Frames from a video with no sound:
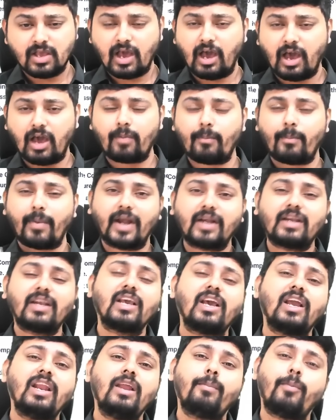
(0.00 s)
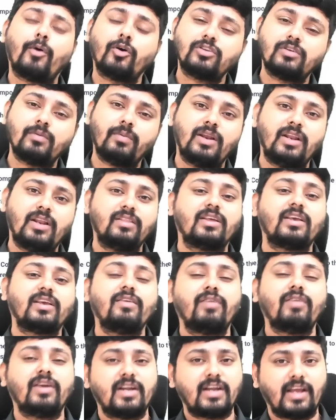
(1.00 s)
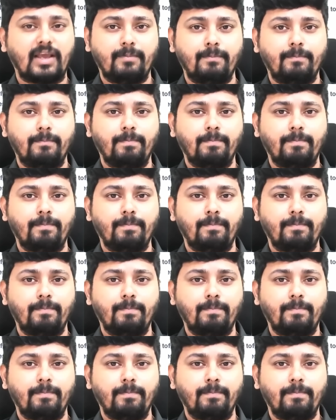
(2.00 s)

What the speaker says: are practically possible in the given time.